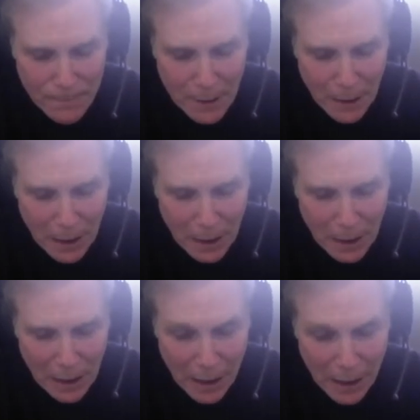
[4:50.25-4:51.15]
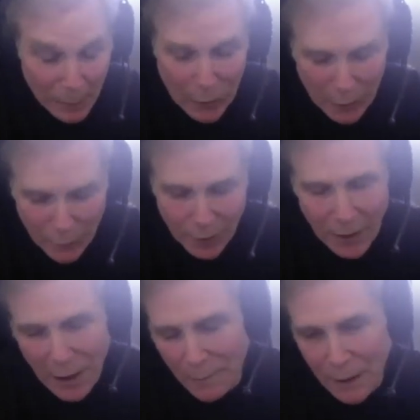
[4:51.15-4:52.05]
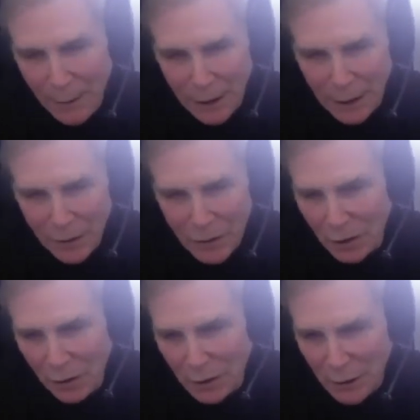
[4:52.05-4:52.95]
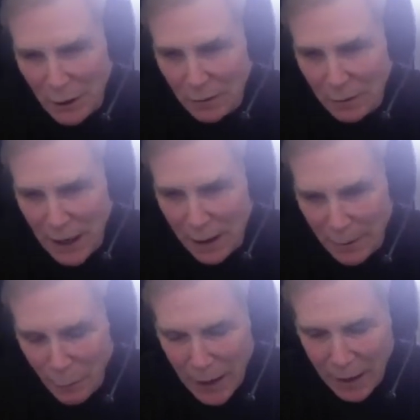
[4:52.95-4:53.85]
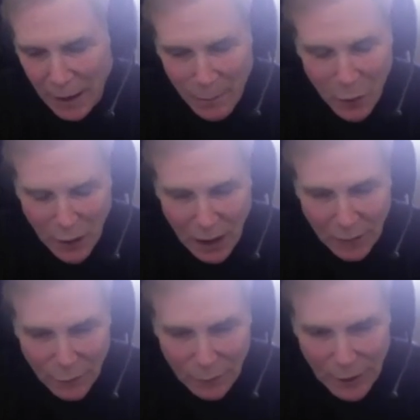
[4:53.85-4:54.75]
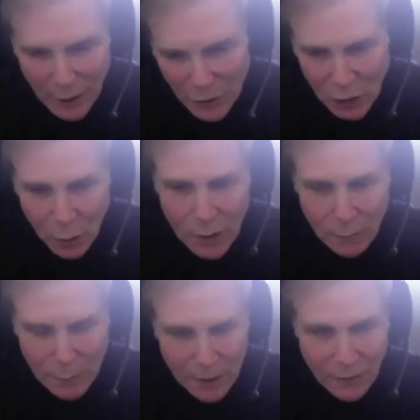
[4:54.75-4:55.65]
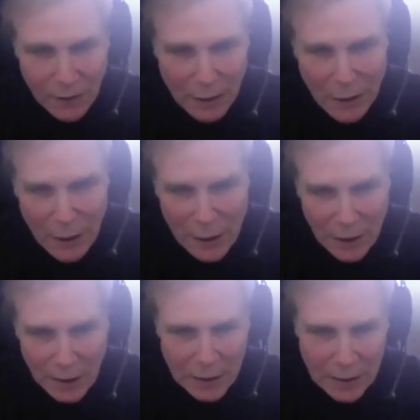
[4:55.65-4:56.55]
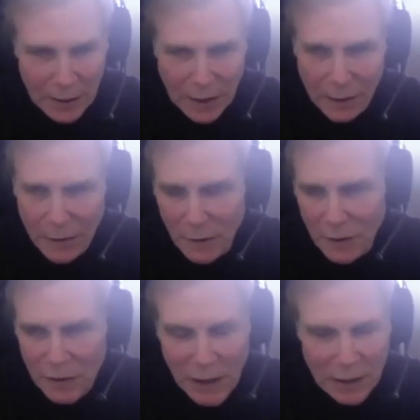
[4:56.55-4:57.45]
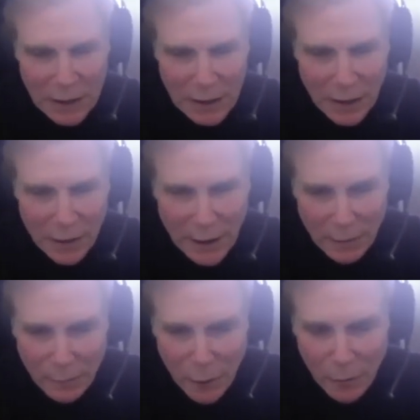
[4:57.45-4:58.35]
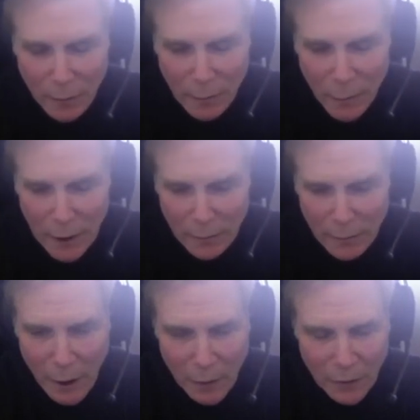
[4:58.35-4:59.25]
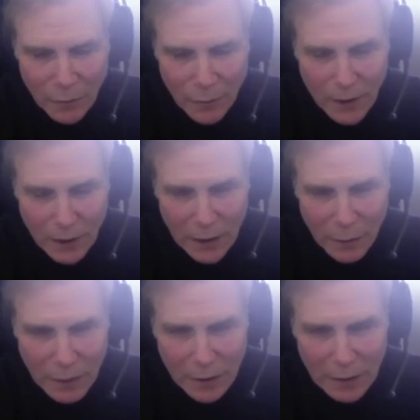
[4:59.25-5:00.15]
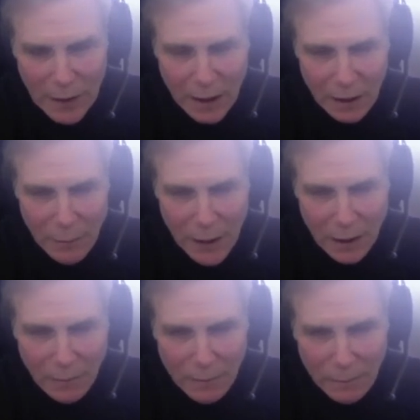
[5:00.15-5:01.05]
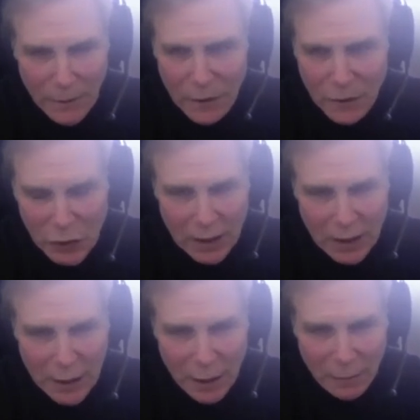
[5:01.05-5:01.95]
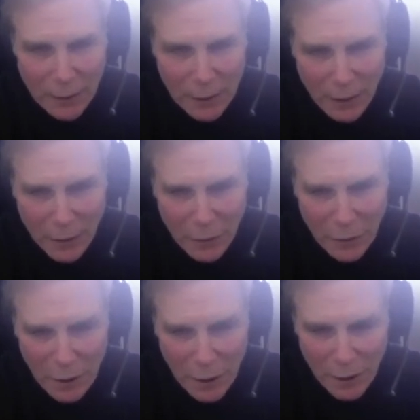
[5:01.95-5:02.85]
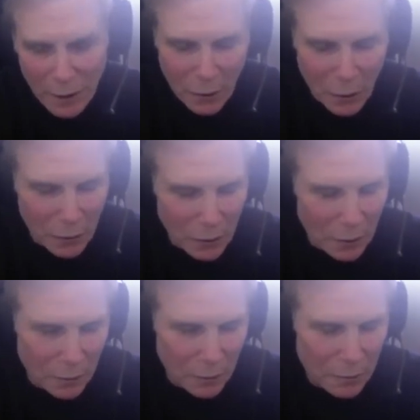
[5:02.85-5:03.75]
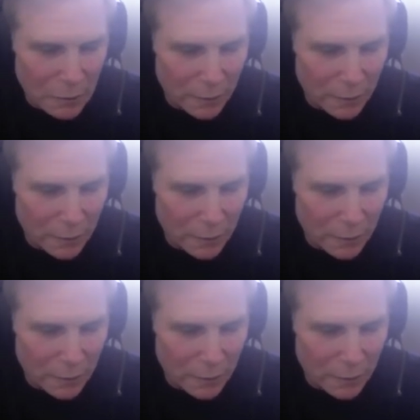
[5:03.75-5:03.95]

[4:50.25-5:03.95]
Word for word: uh, and, but we couldn't figure out how to make money. And so you, you know, you had, we had to move on from there. So we pivoted into this idea that, well, wait, all this money is being taken by these giant companies, Google, you know,